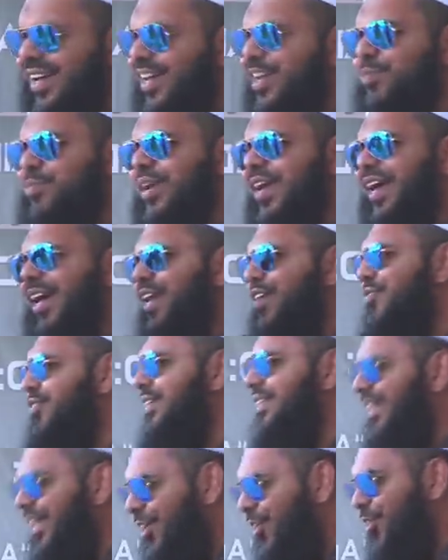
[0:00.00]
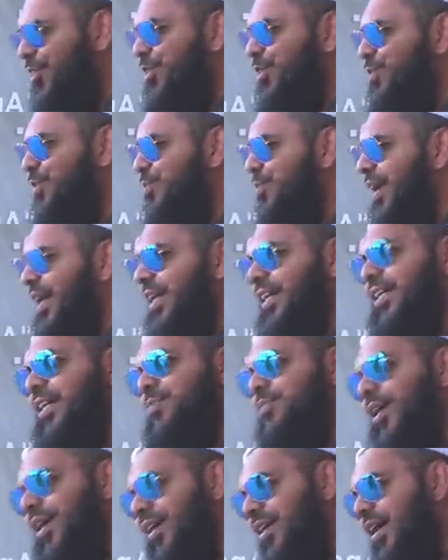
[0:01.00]
He put an elephant head on a human body.
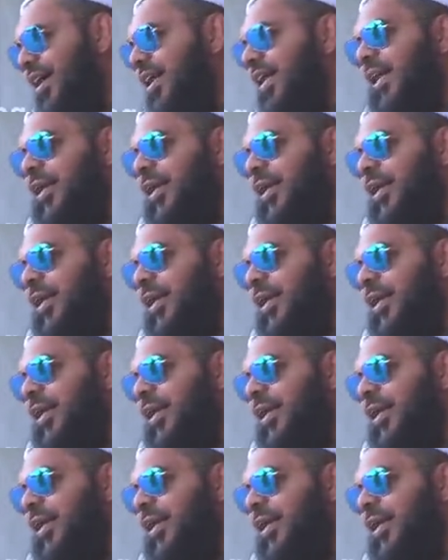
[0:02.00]
Come on, right?